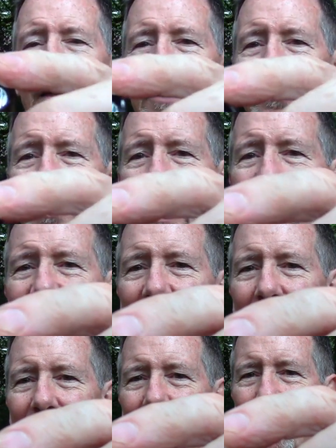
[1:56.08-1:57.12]
This one has
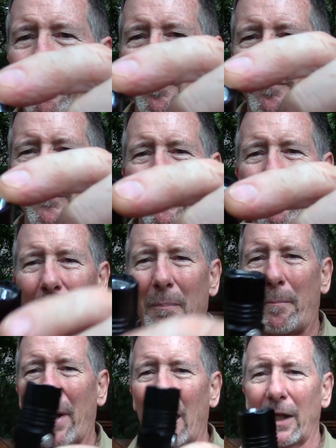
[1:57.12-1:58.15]
a
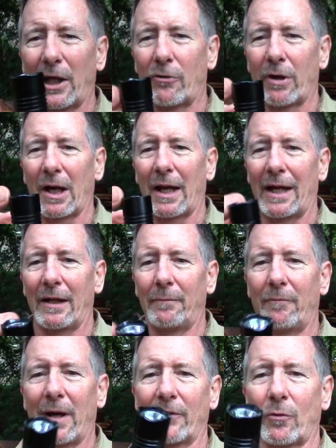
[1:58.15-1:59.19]
barely
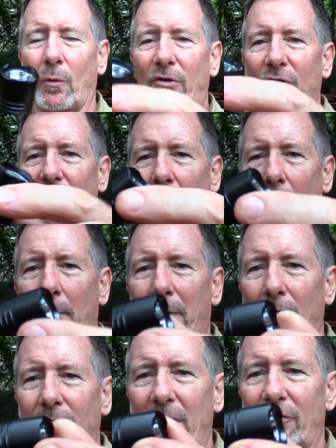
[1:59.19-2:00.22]
crenellated bezel, which is all
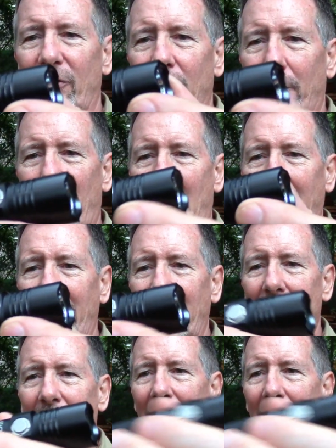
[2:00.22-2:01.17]
built into the body,